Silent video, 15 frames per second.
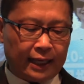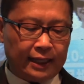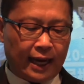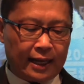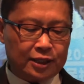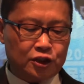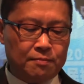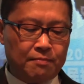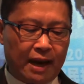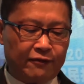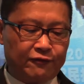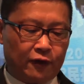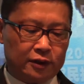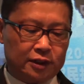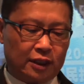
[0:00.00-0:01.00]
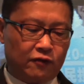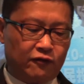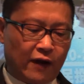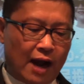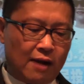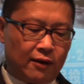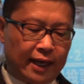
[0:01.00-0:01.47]
election method
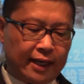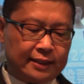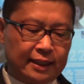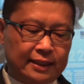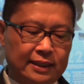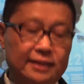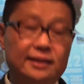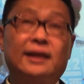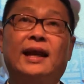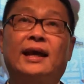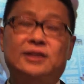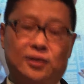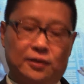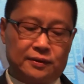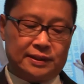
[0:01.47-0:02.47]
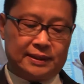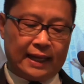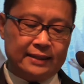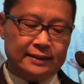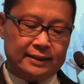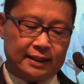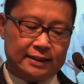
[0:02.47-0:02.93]
violating international
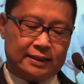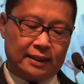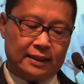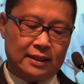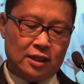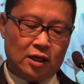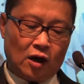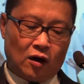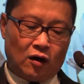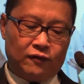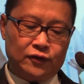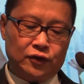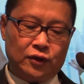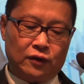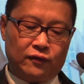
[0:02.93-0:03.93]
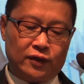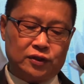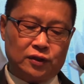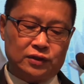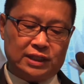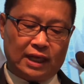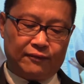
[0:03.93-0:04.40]
standards of
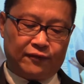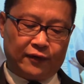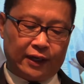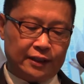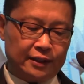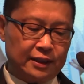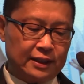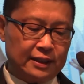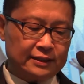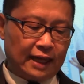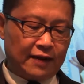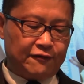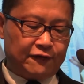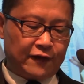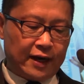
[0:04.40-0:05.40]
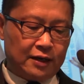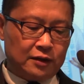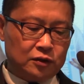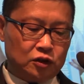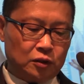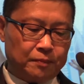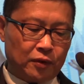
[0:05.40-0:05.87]
universal suffrage that
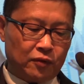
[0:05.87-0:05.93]
failed to